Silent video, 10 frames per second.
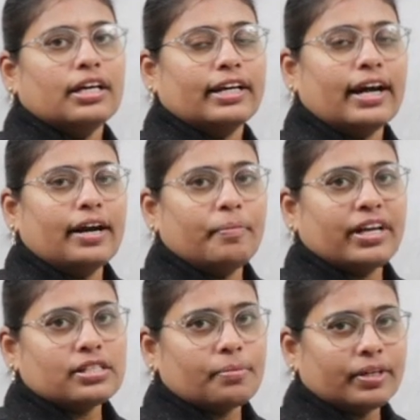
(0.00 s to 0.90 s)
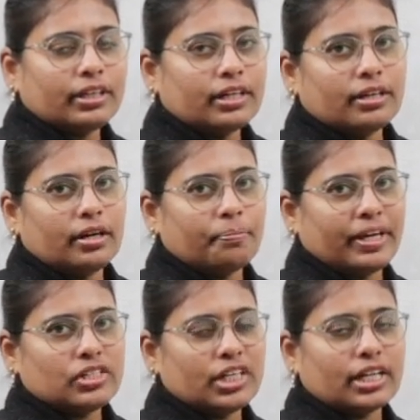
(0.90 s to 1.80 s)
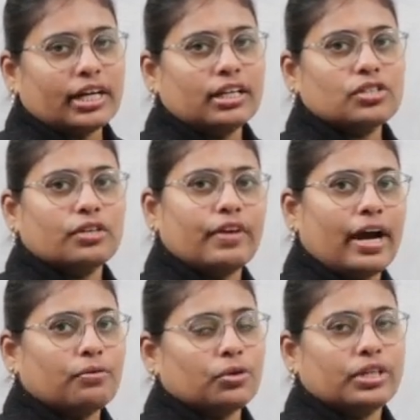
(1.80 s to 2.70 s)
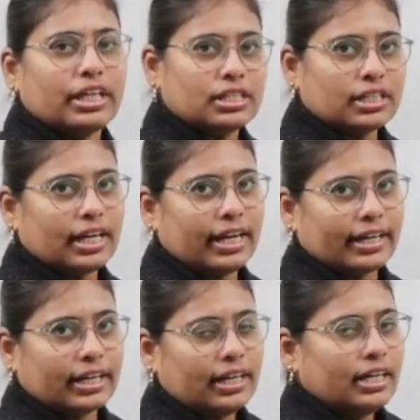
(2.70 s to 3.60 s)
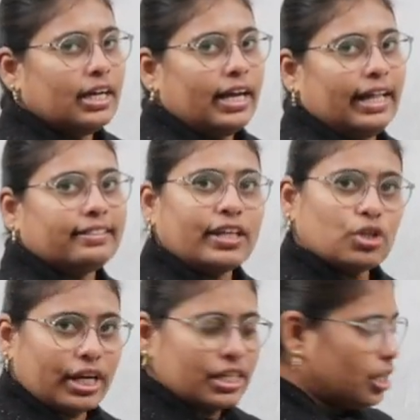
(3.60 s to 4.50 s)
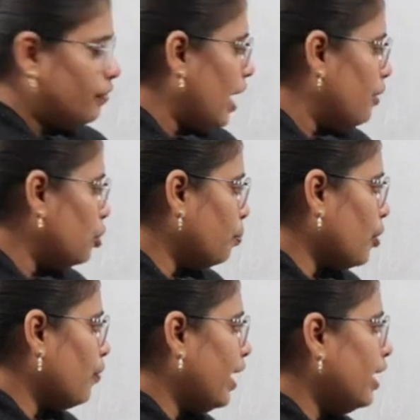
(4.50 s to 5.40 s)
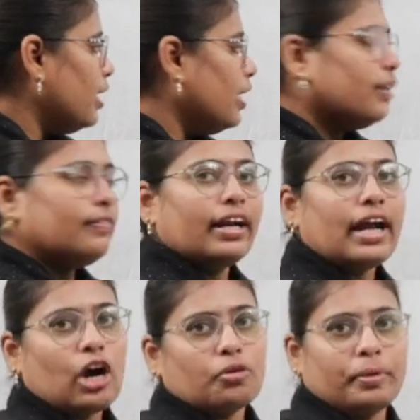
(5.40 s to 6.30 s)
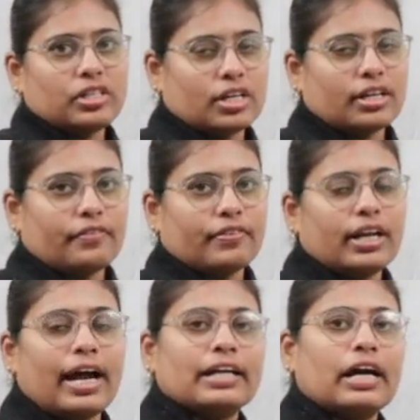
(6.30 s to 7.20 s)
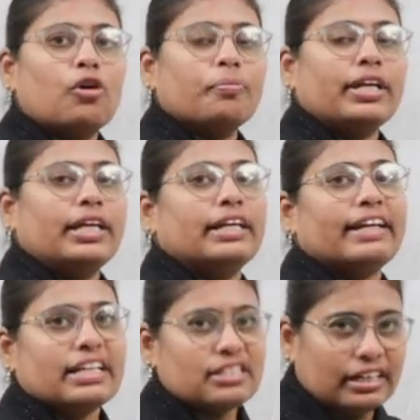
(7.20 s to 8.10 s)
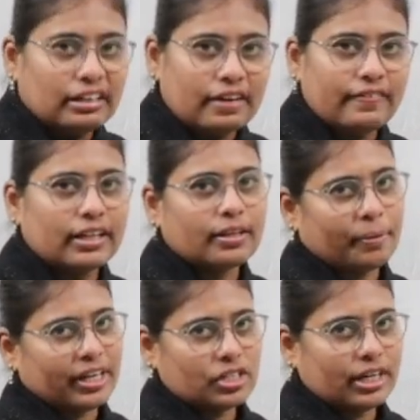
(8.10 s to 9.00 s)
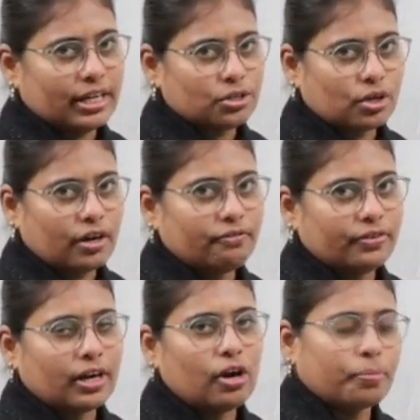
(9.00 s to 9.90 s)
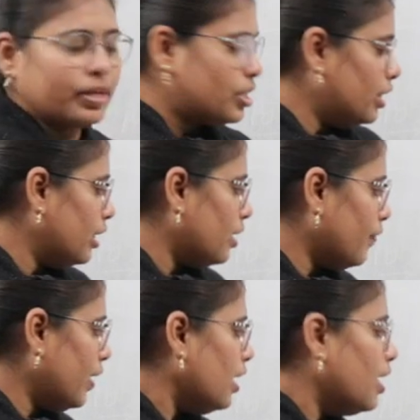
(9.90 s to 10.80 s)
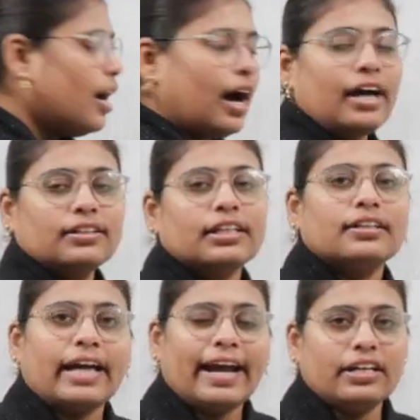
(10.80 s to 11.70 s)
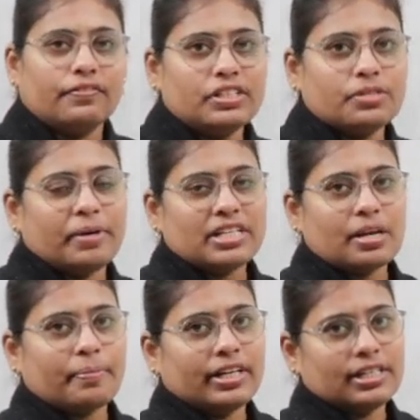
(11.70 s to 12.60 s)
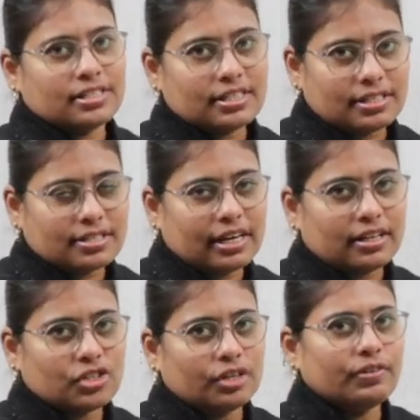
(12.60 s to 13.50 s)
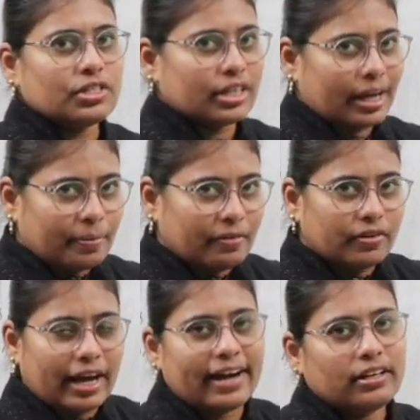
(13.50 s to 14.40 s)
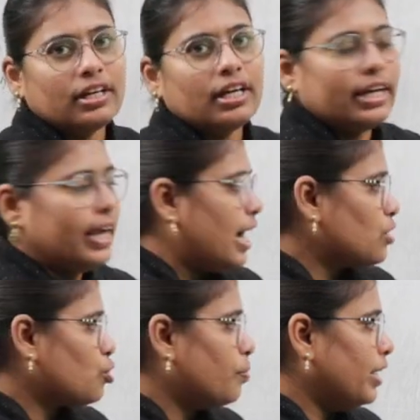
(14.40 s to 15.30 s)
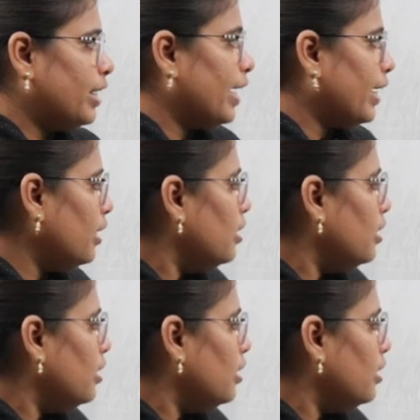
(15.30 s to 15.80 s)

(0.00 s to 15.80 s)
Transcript: Based upon the patient condition, we have to teach the health education we have to provide. Then outpatient referral, at how many days interval the patient has to come for outpatient interval, and the diet, which based upon his disease condition, which type of diet he has to be taken.